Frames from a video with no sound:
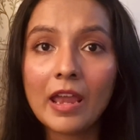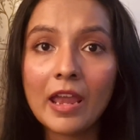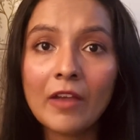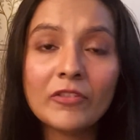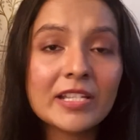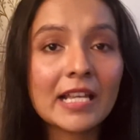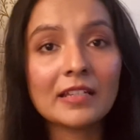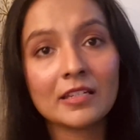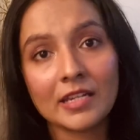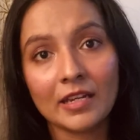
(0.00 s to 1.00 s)
every
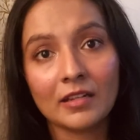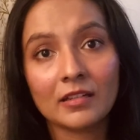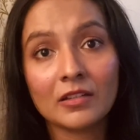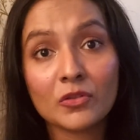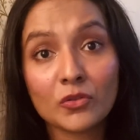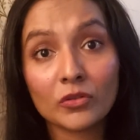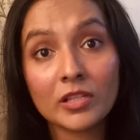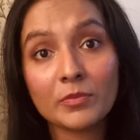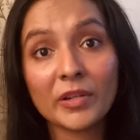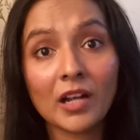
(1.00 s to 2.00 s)
Saturday. So
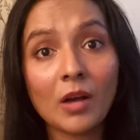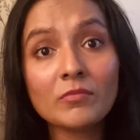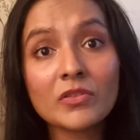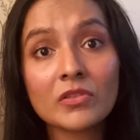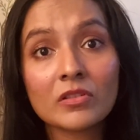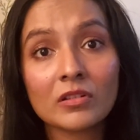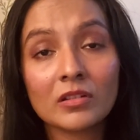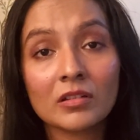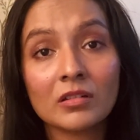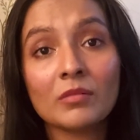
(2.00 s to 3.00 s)
this becomes
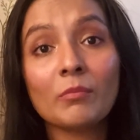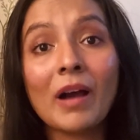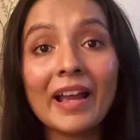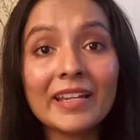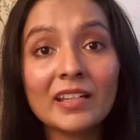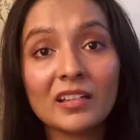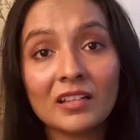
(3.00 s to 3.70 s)
my